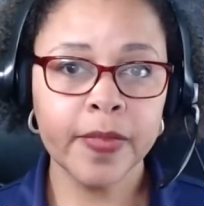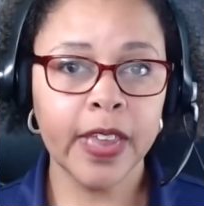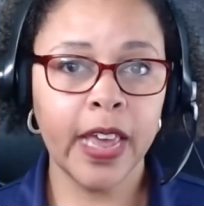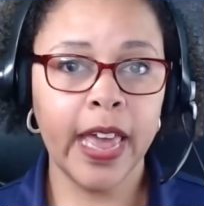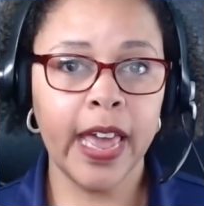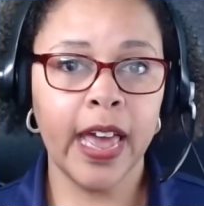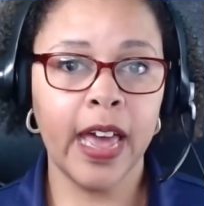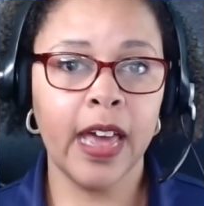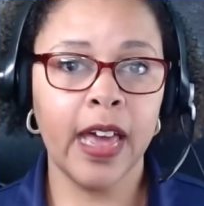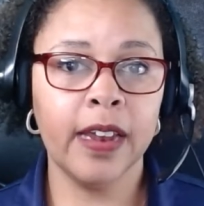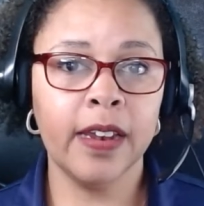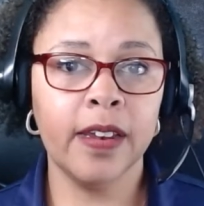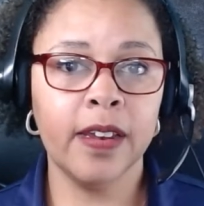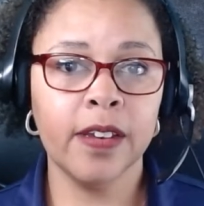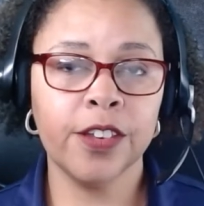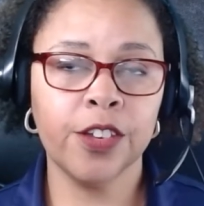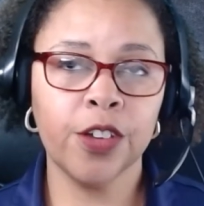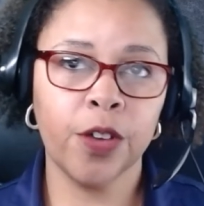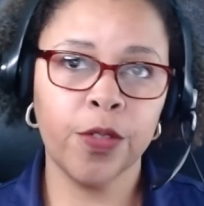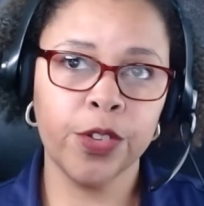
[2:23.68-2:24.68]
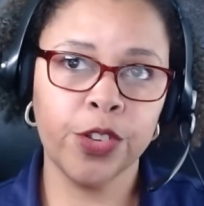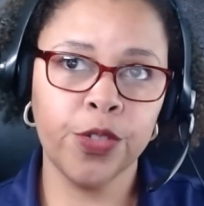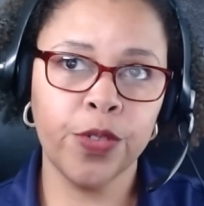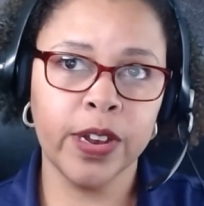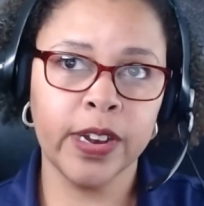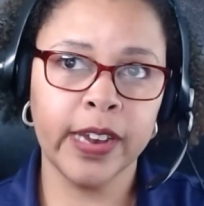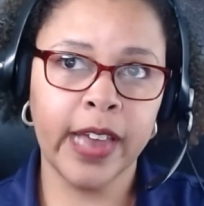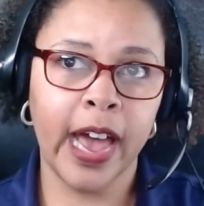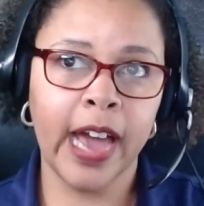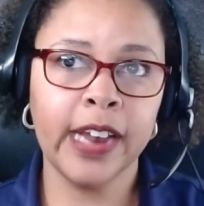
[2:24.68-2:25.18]
And so I was
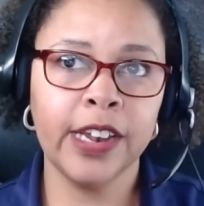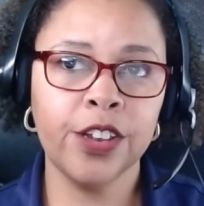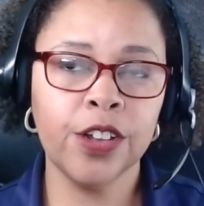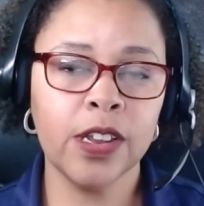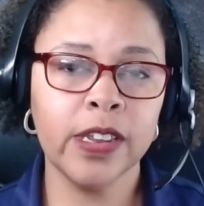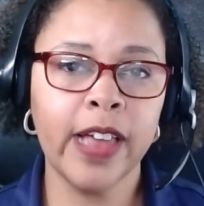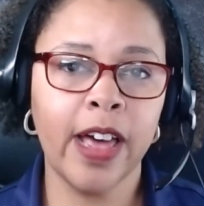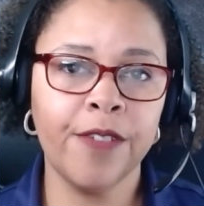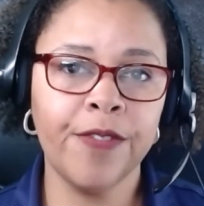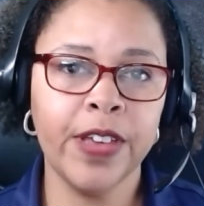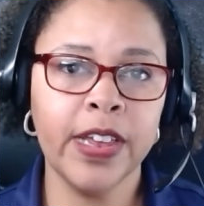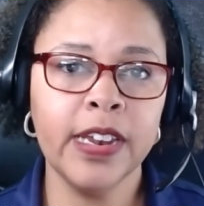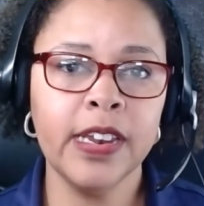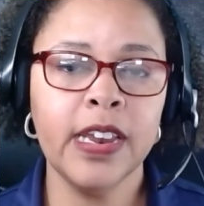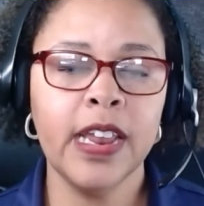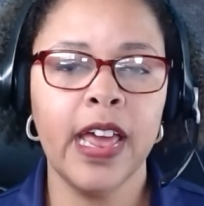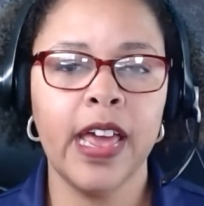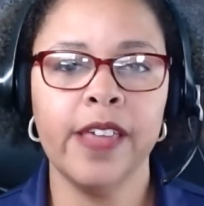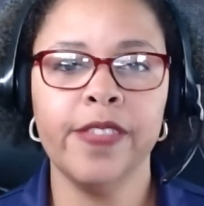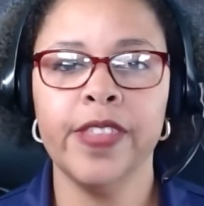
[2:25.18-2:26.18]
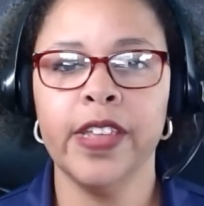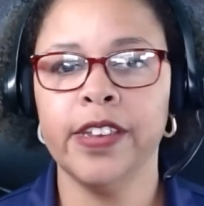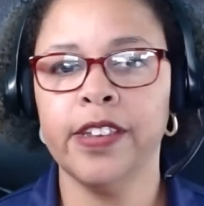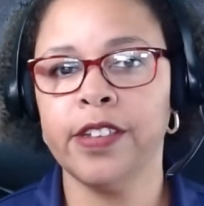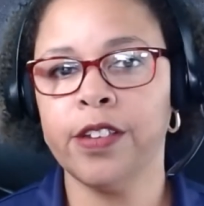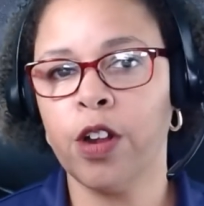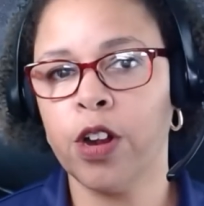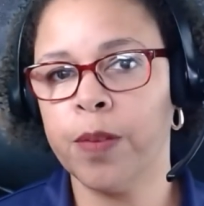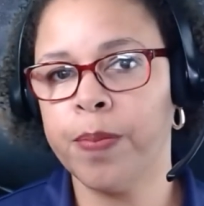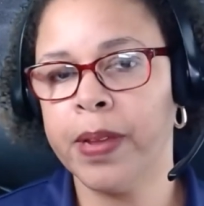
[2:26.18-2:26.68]
doing 9 to 11 and then
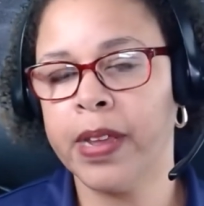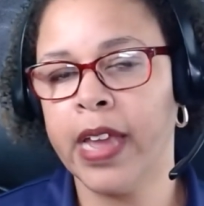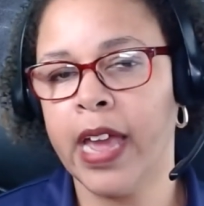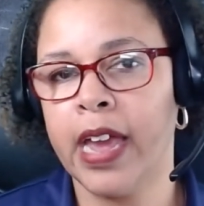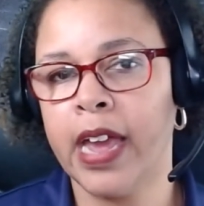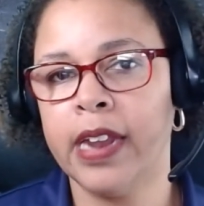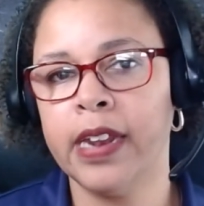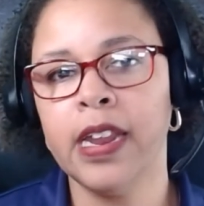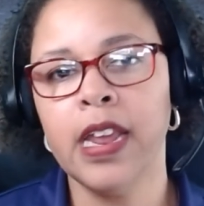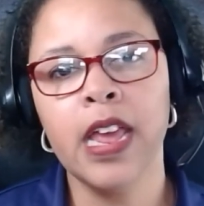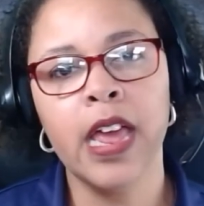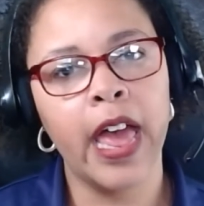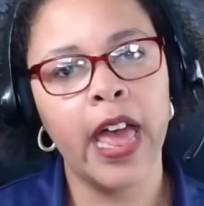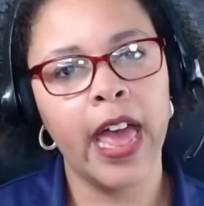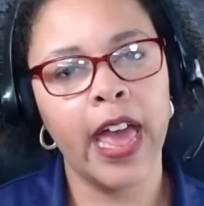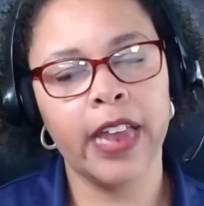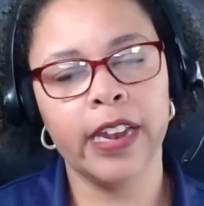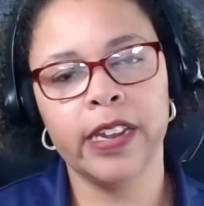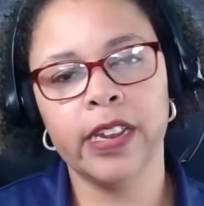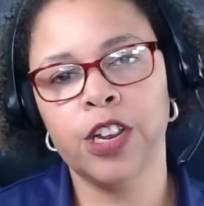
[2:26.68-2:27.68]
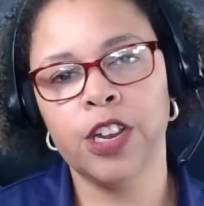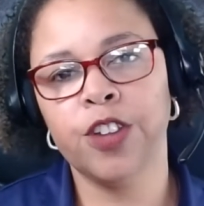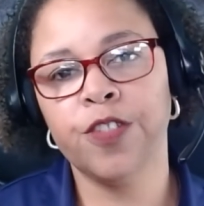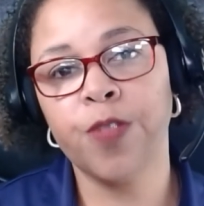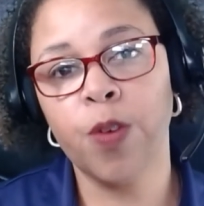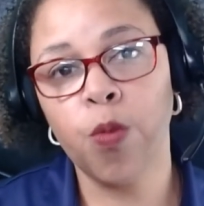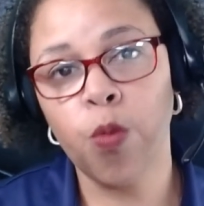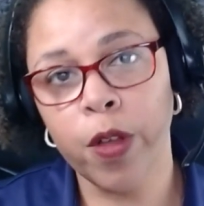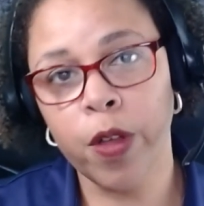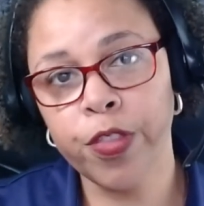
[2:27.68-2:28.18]
start up again and teach
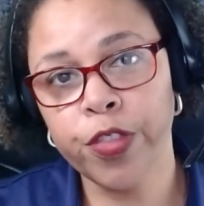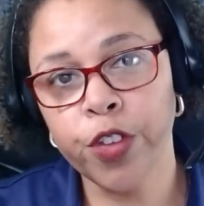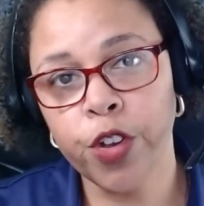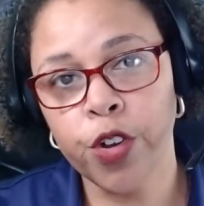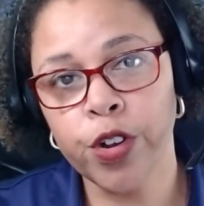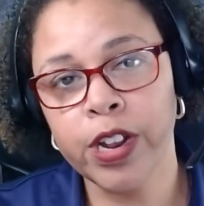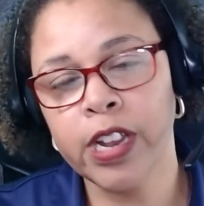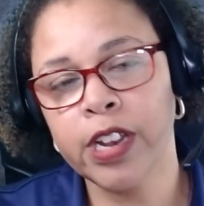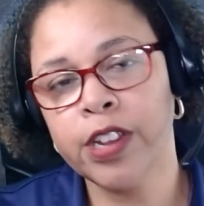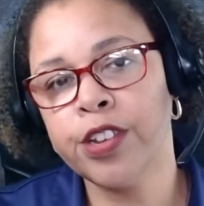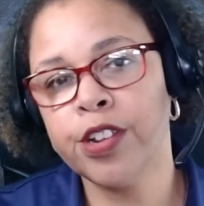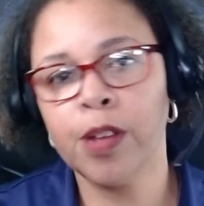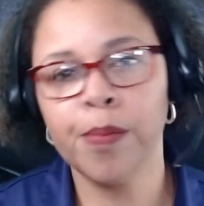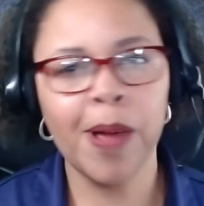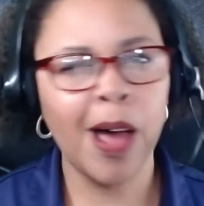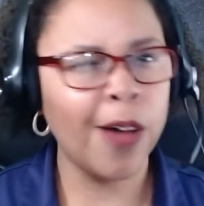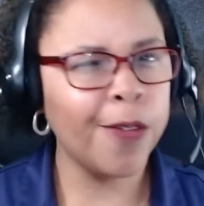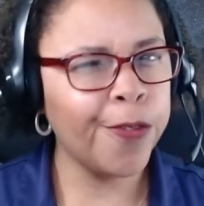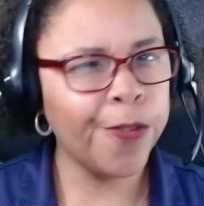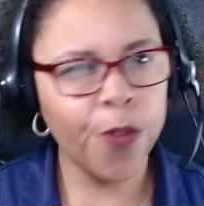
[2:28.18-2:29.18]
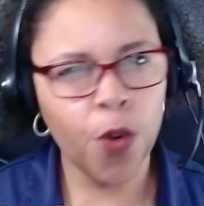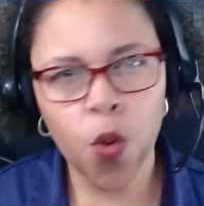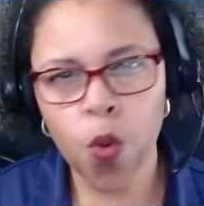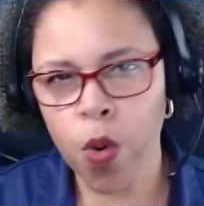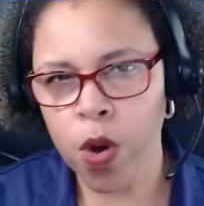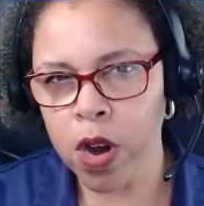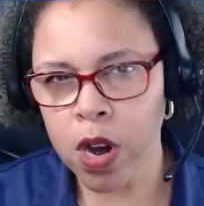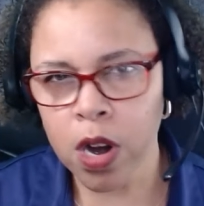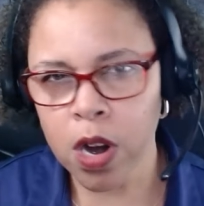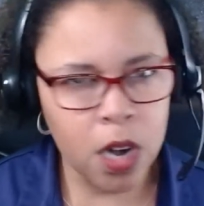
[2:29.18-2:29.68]
from 1:30 to about
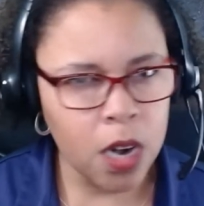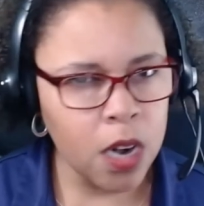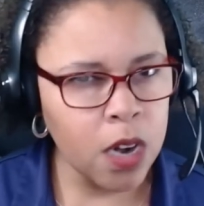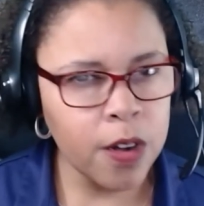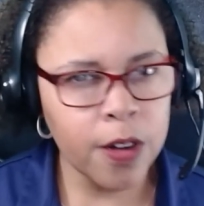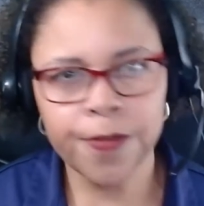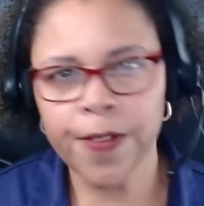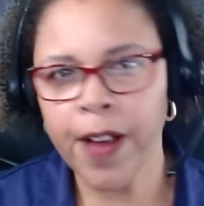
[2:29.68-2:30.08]
4,